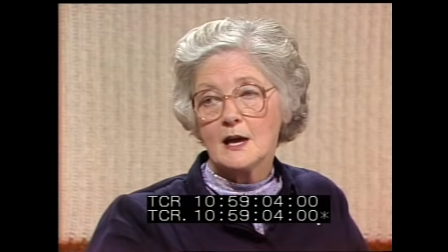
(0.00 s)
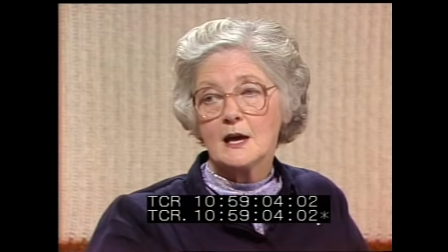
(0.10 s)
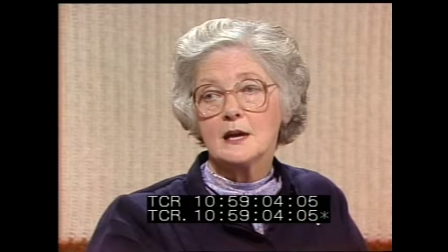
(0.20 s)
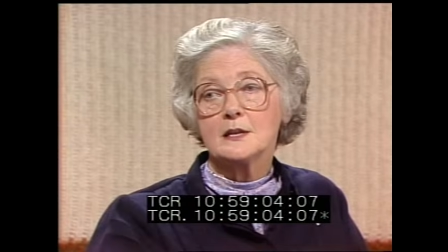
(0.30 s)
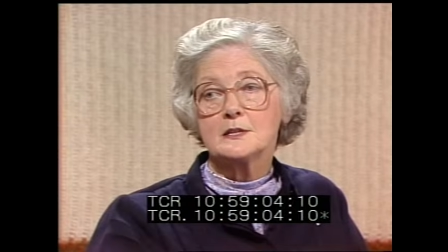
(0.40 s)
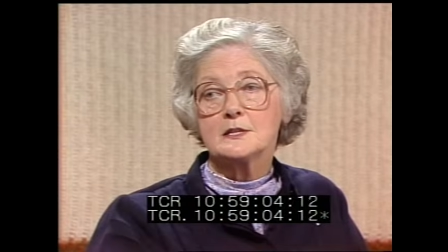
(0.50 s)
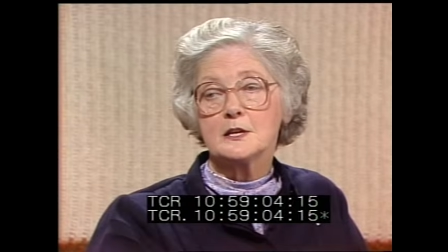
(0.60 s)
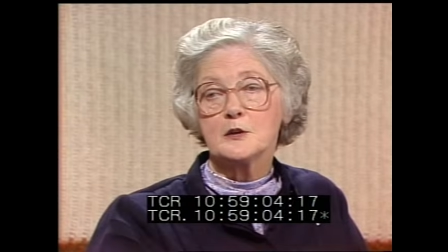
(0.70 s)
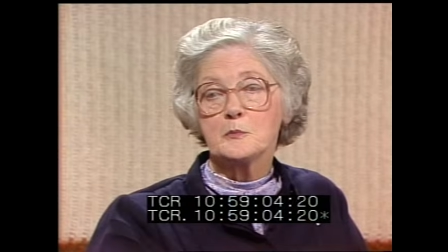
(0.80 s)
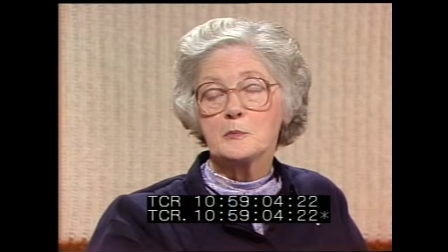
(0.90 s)

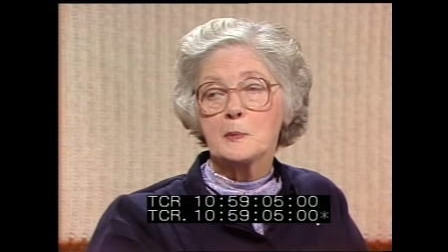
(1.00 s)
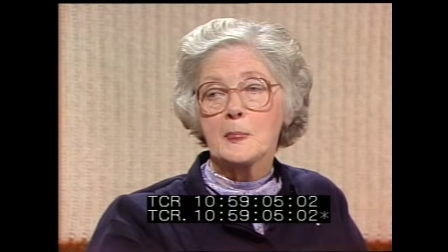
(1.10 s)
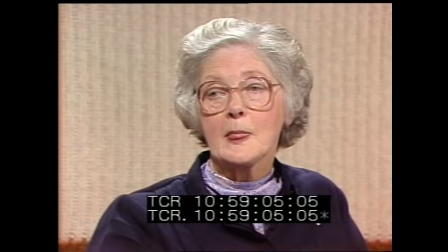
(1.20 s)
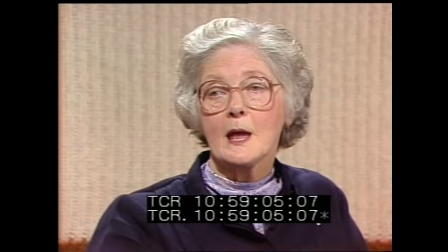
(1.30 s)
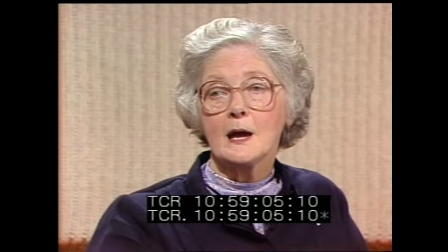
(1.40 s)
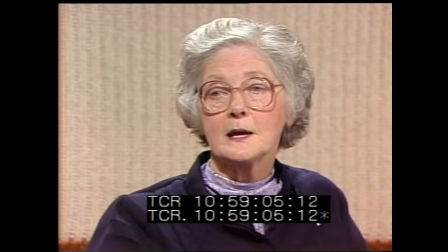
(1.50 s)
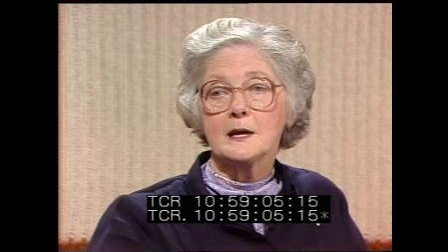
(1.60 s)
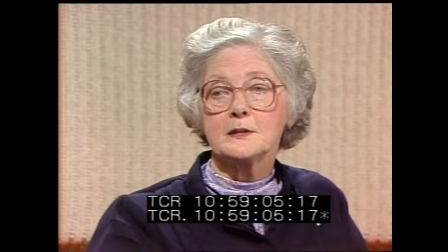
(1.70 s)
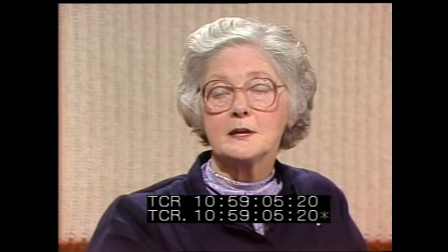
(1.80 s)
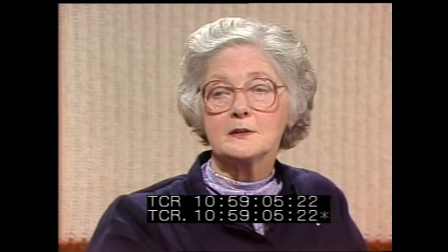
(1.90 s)

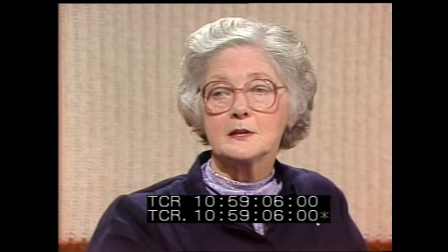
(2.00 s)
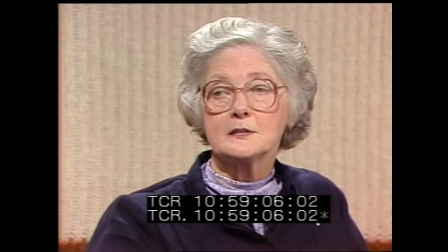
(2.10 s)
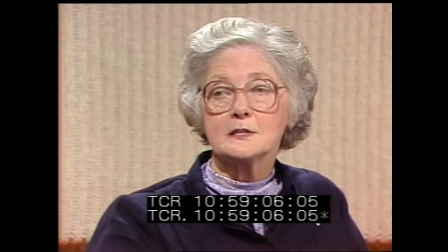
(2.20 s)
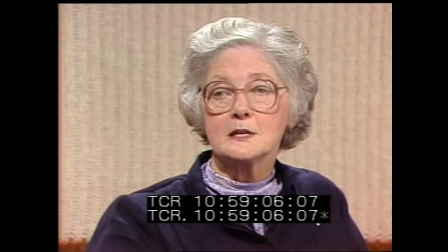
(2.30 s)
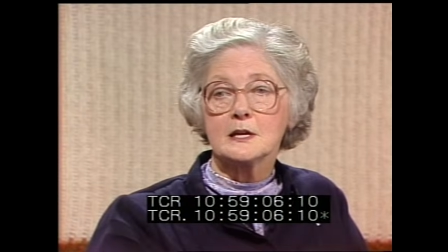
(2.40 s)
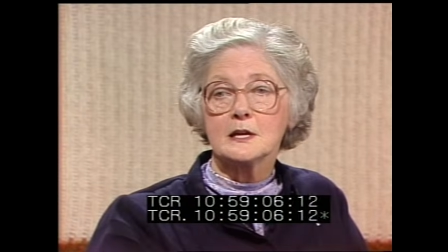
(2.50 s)
And I think that